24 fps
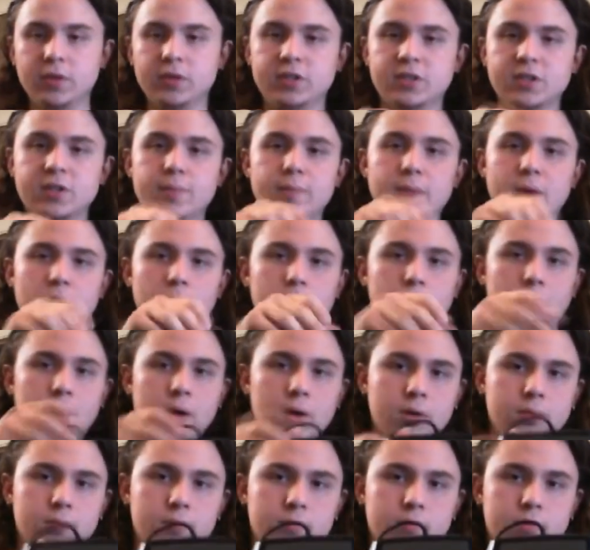this is the metal
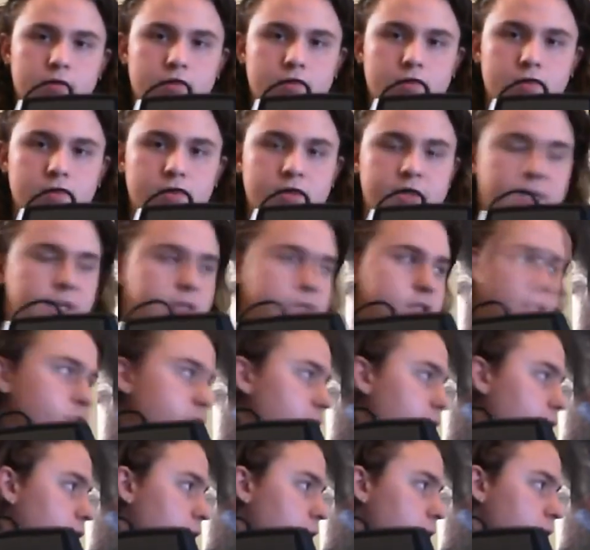bottom. It says
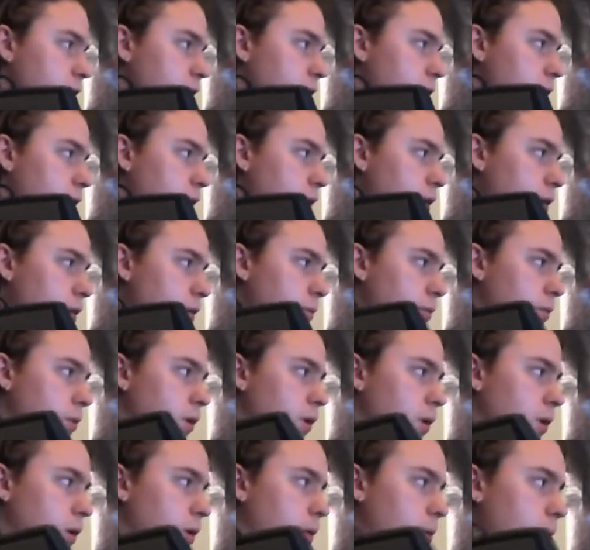G13 on it.
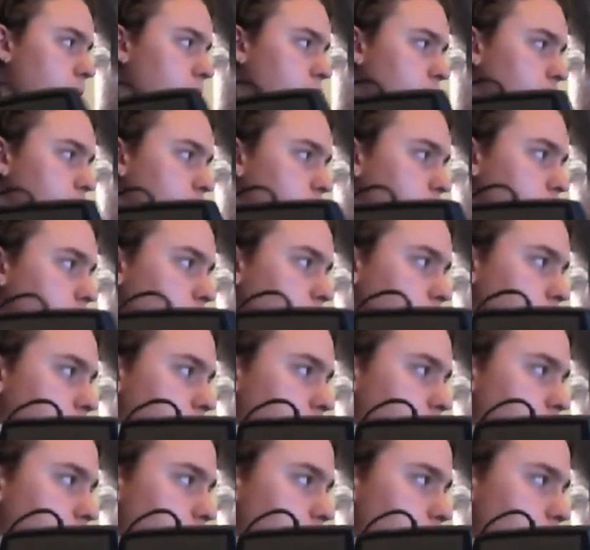Not sure if
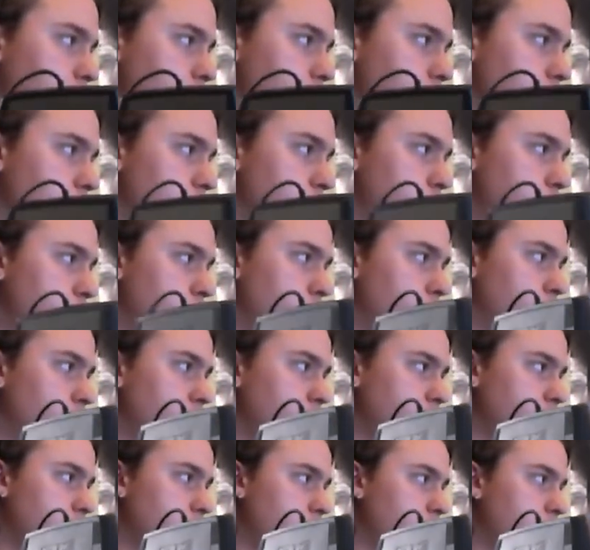it's
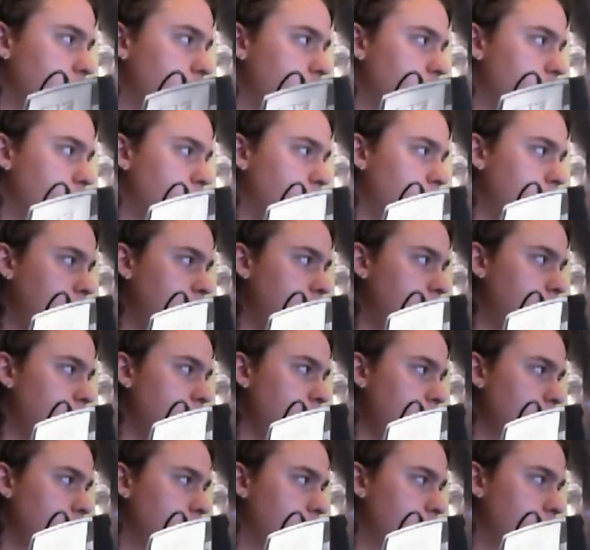showing. It's hard to through light.
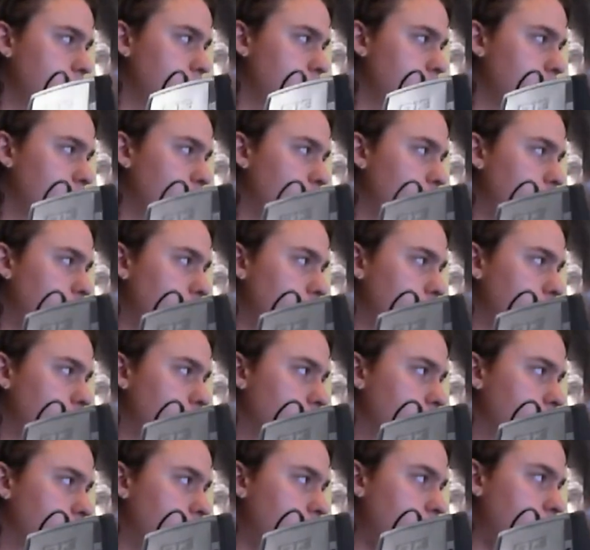Yep. Well,
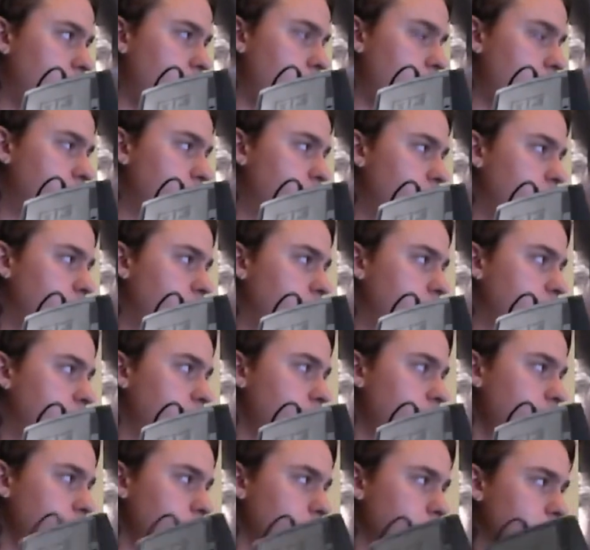right there.
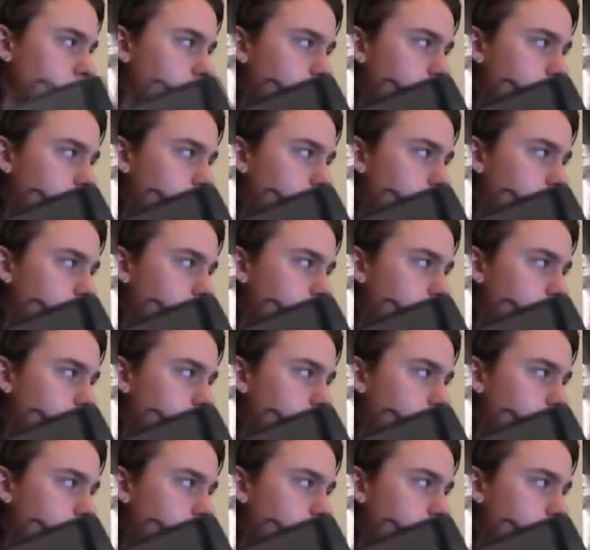G13.